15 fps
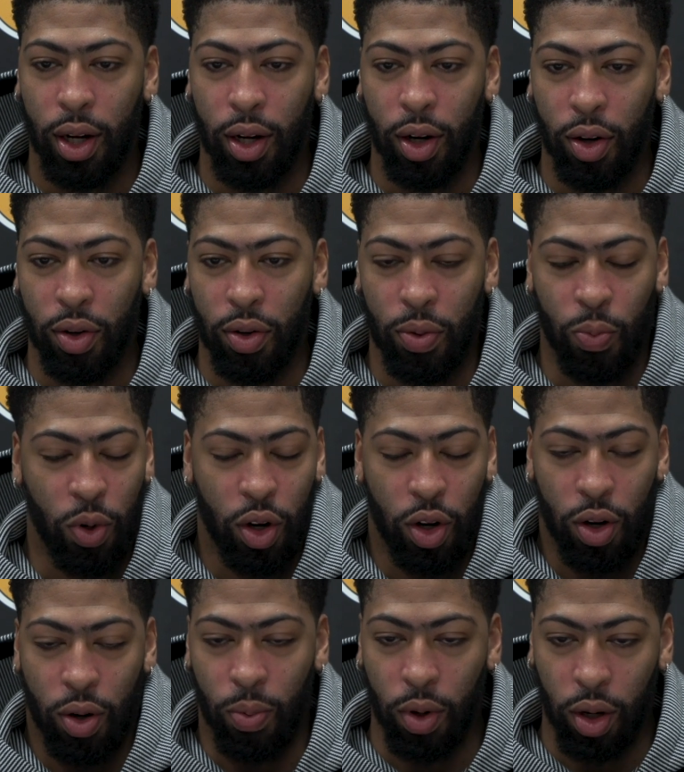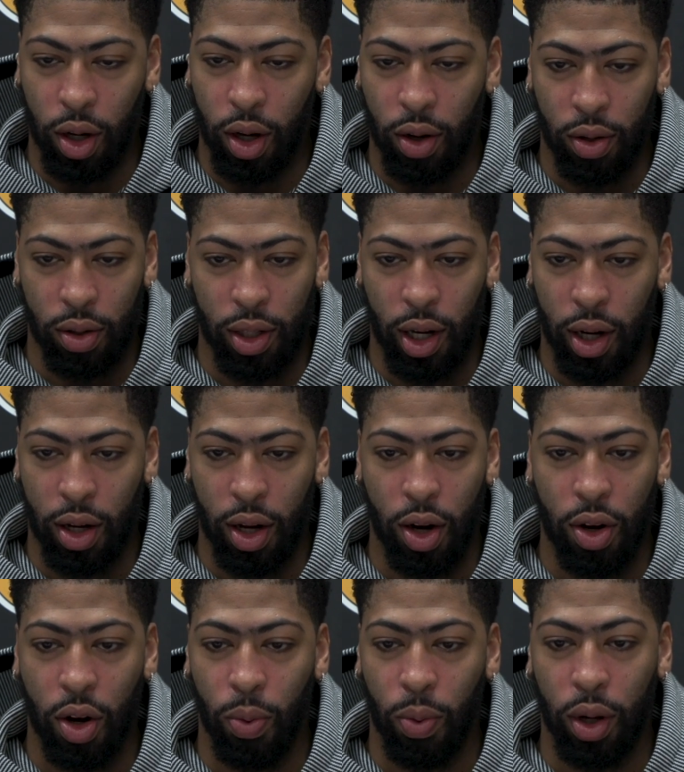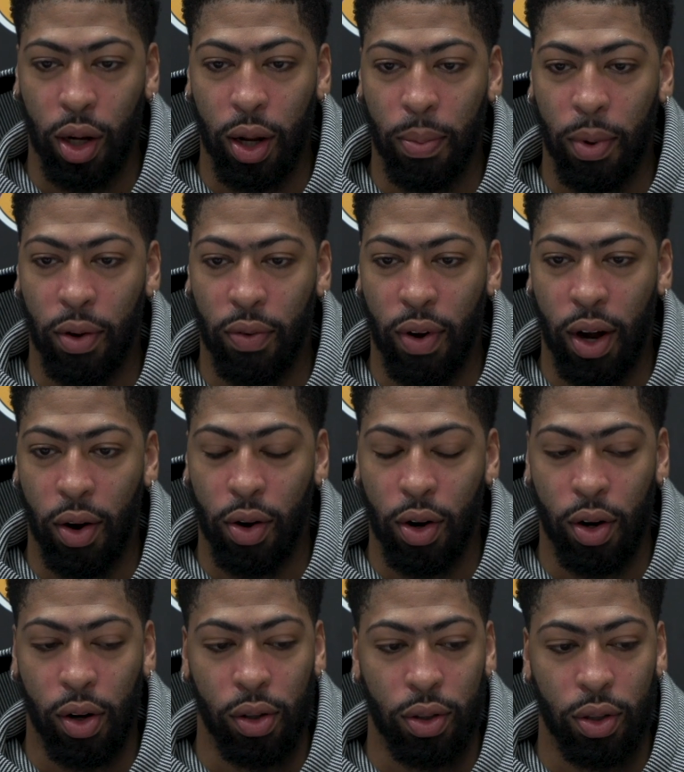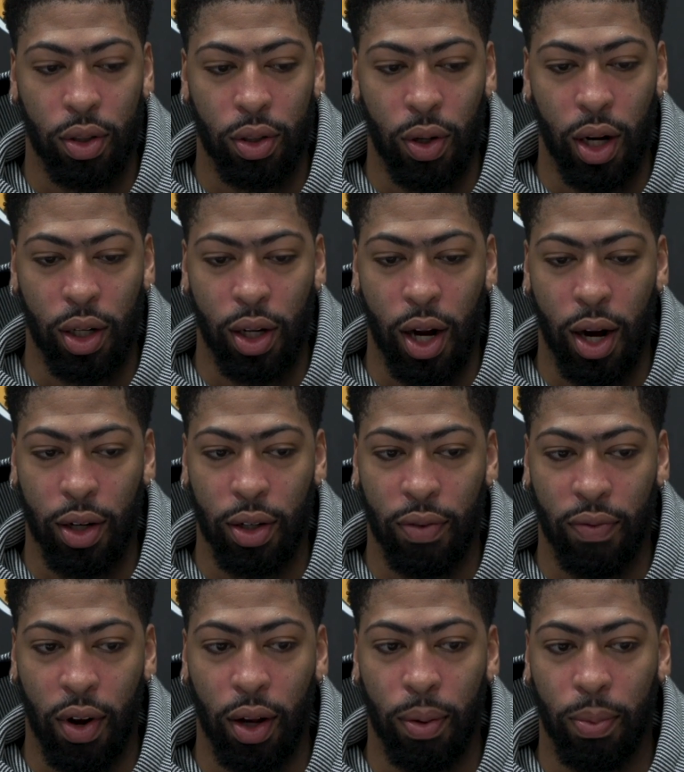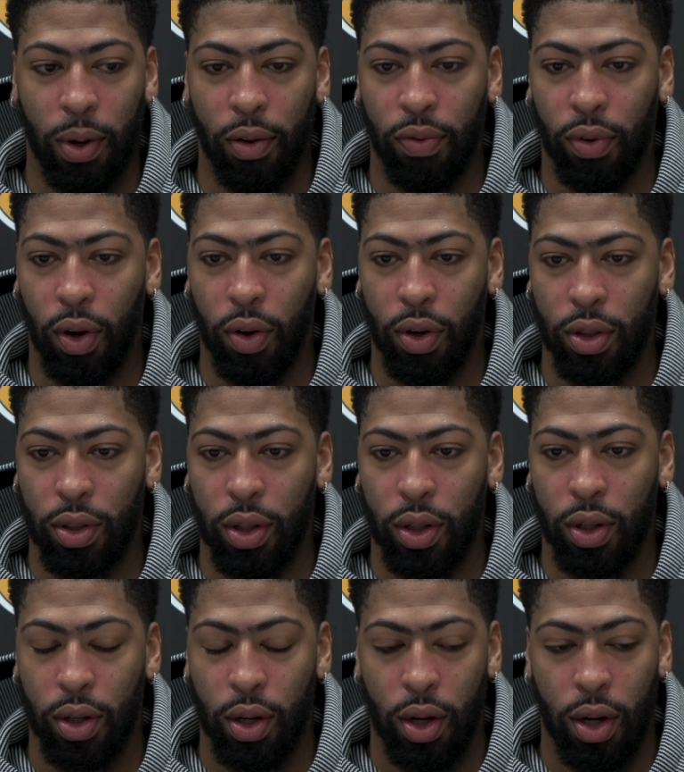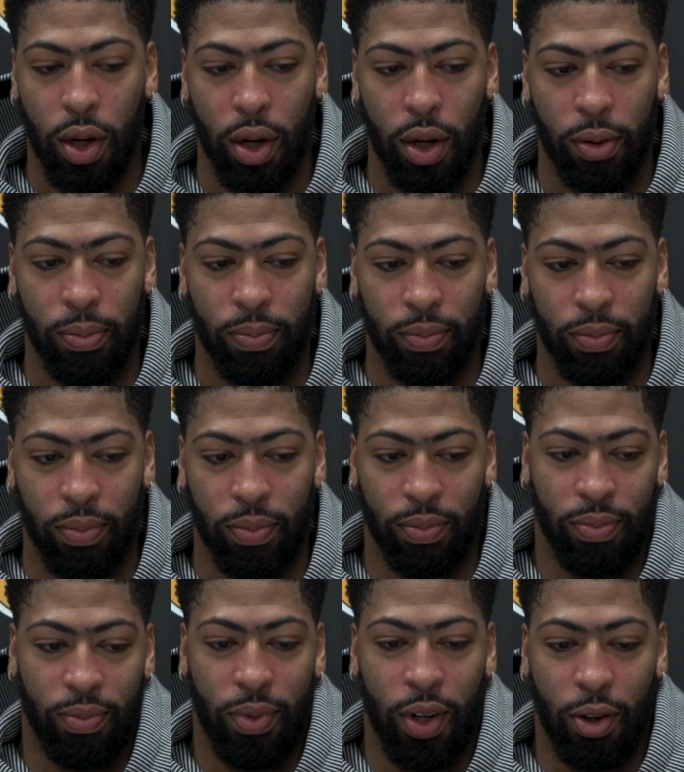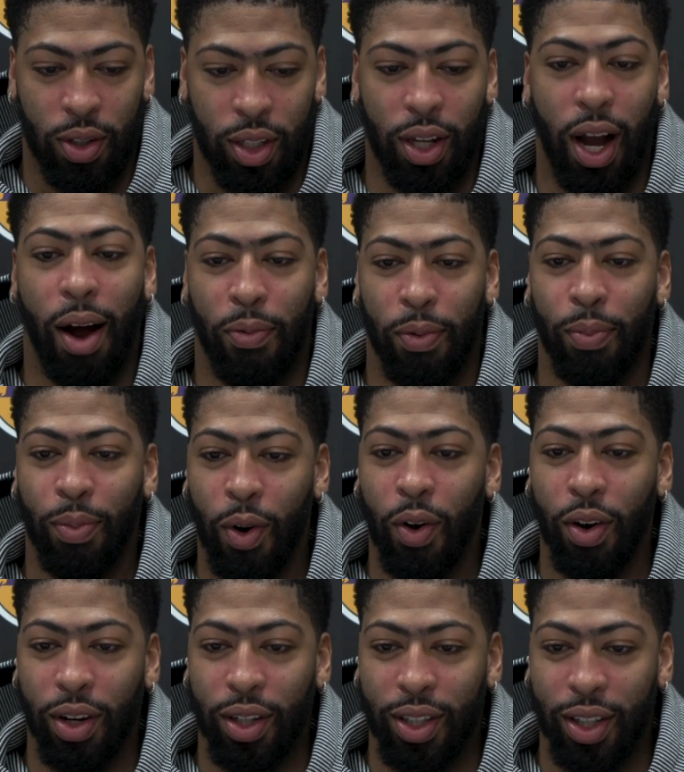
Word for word: you know, you, when you're a rookie, second year, you don't really get many foul calls. So I just kind of developed that floater to, you know, stop from going